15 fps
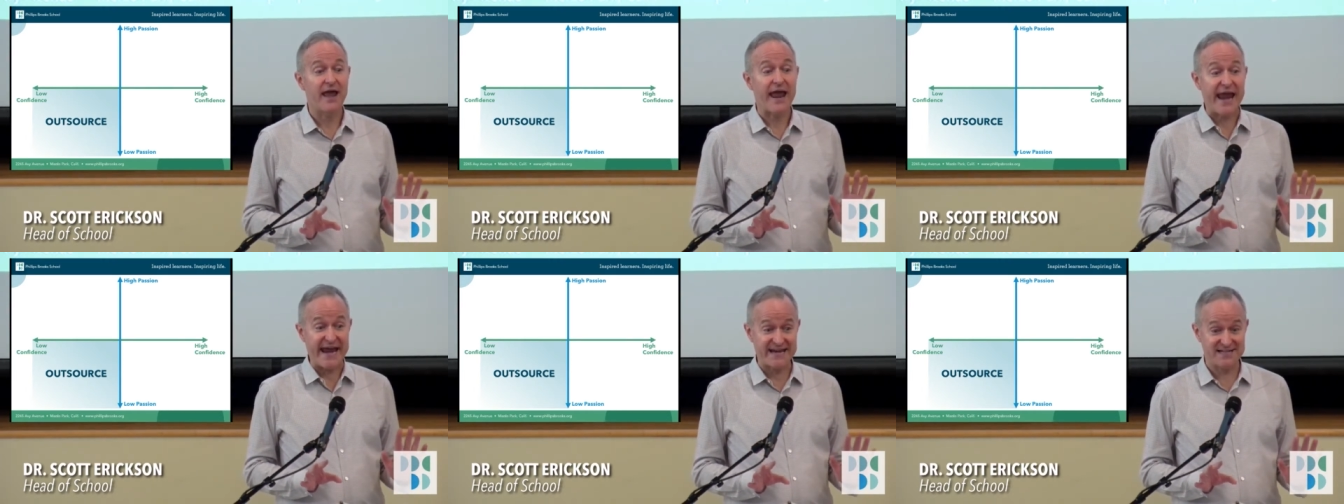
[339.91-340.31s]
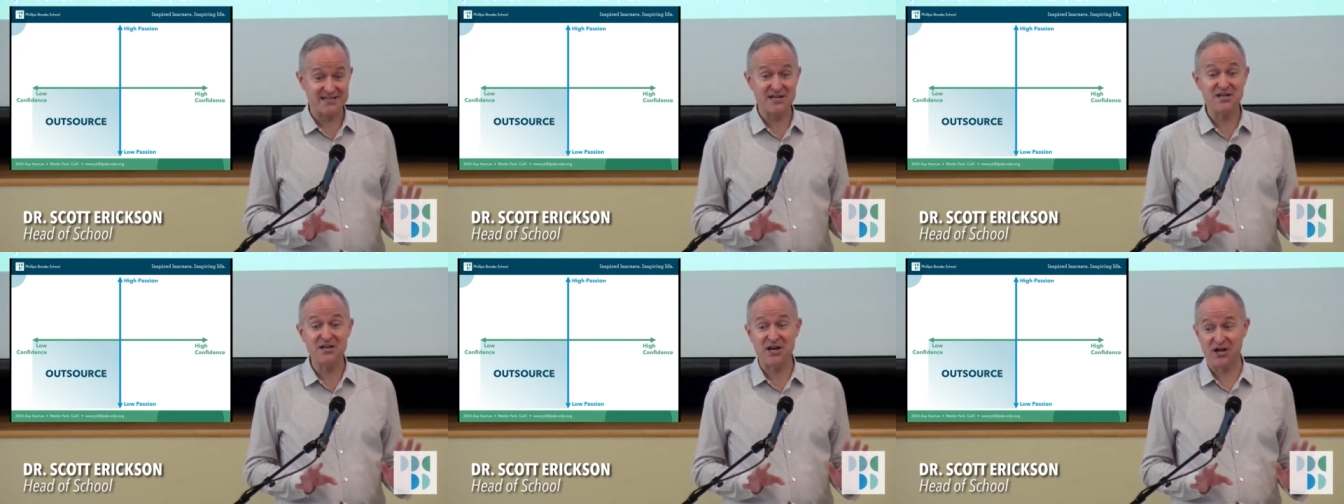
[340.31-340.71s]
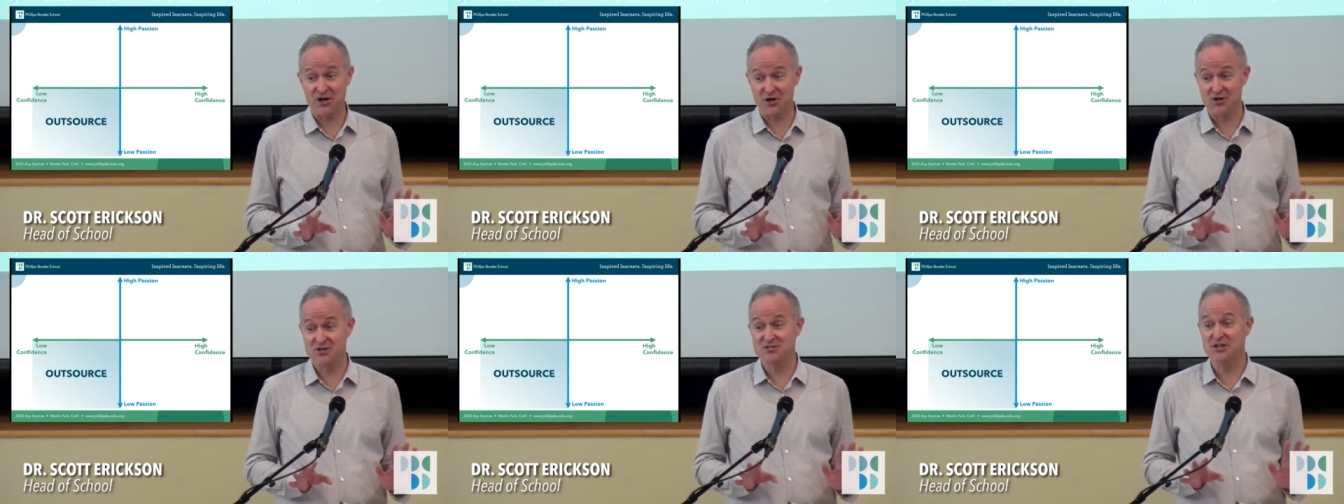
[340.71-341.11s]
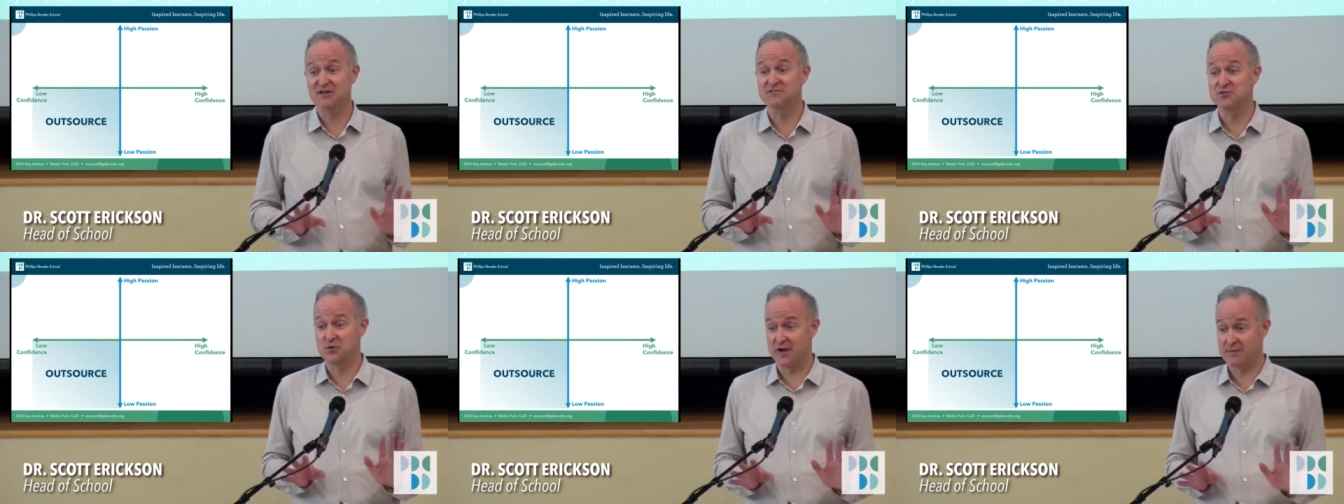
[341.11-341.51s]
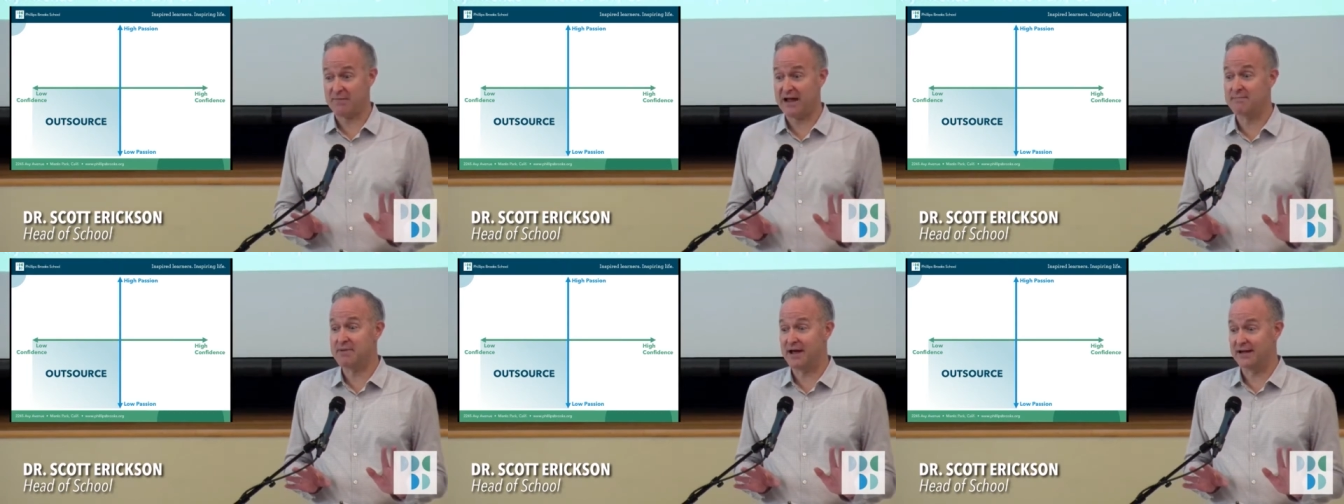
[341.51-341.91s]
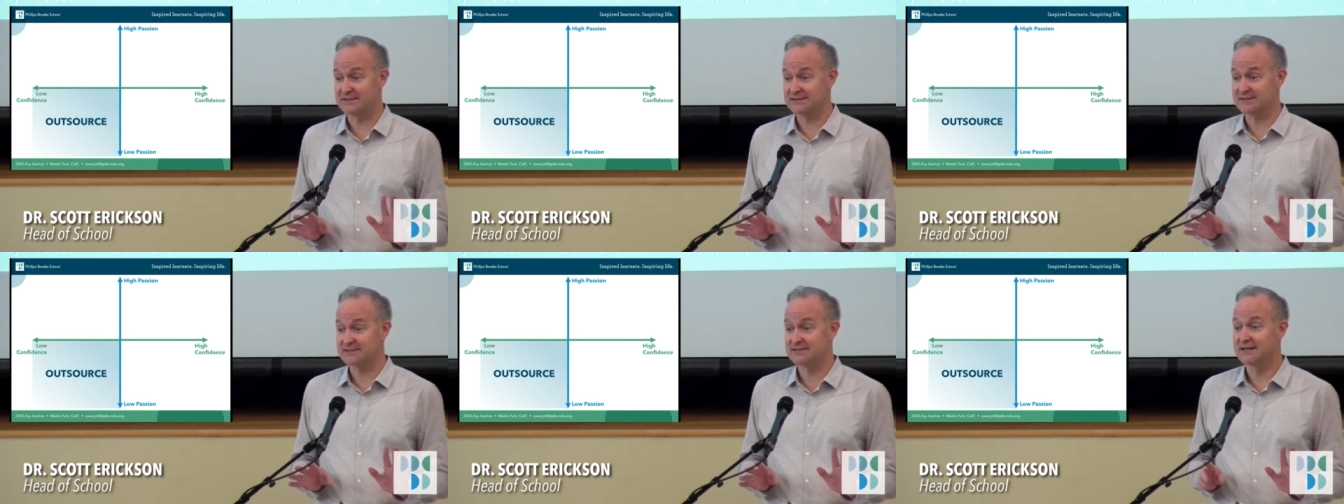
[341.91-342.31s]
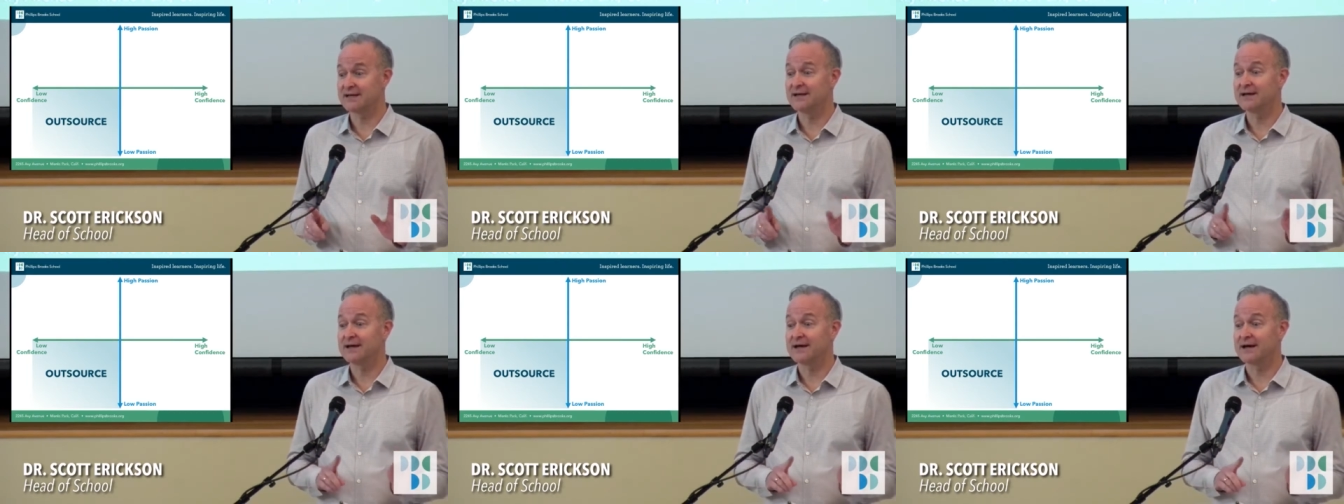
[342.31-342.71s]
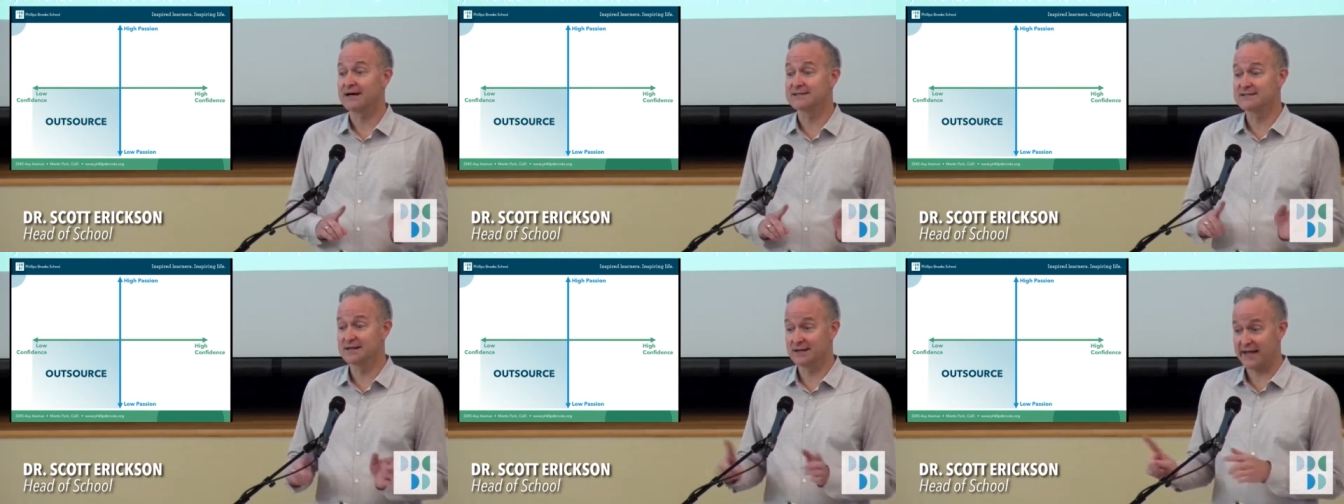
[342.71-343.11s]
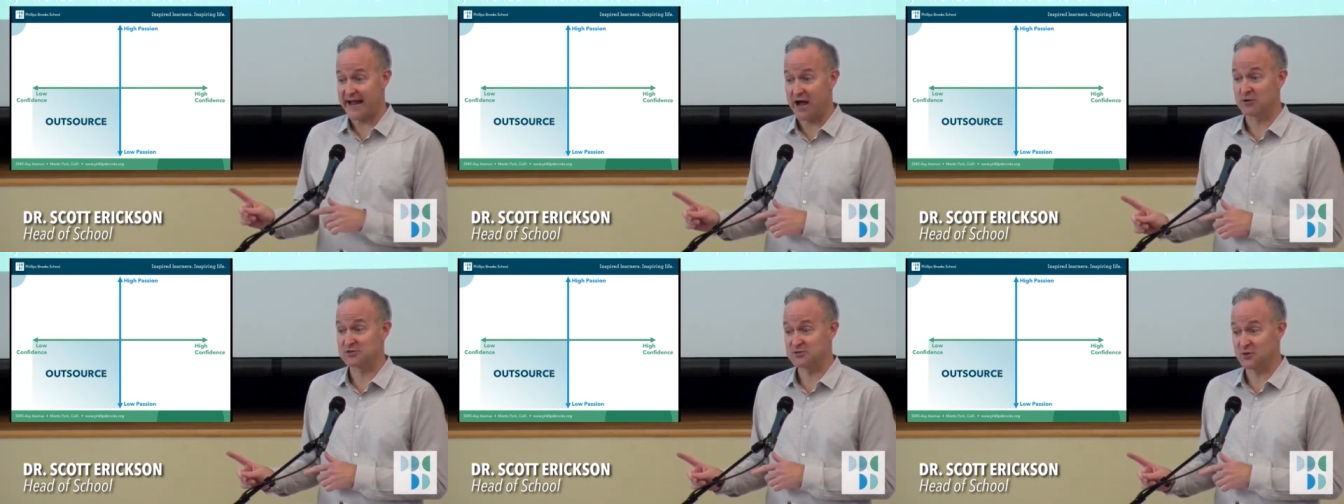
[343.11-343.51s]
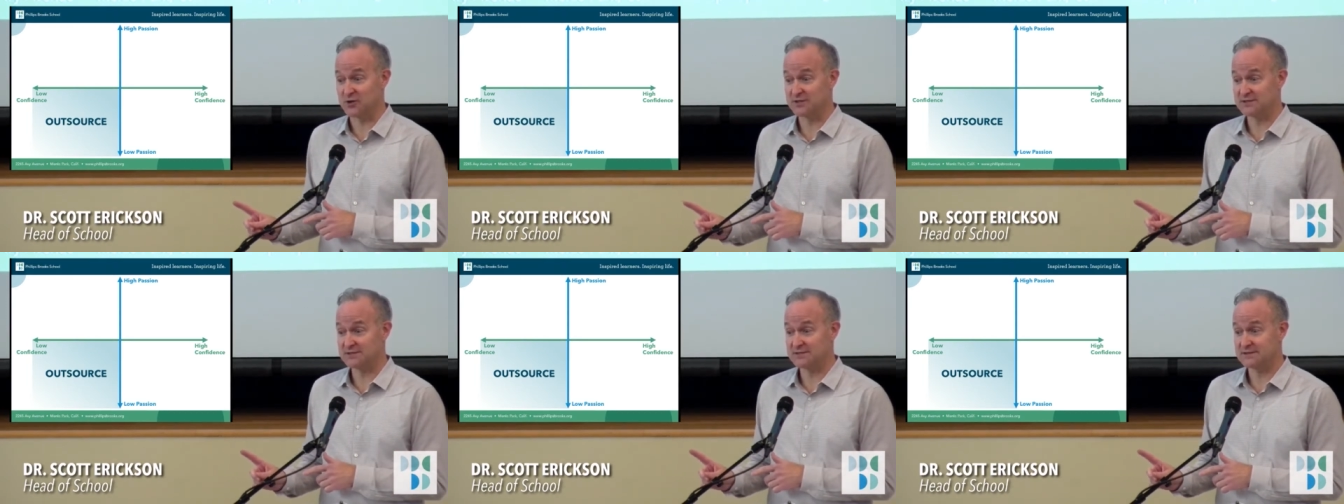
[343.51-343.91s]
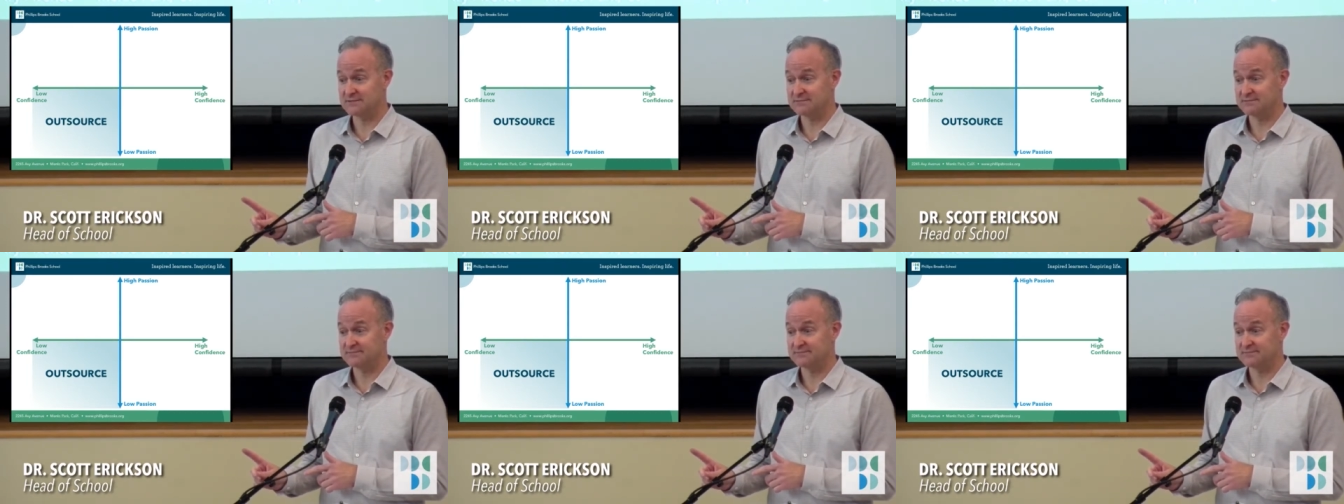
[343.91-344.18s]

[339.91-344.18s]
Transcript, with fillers: 18 years of doing my best until I outsourced.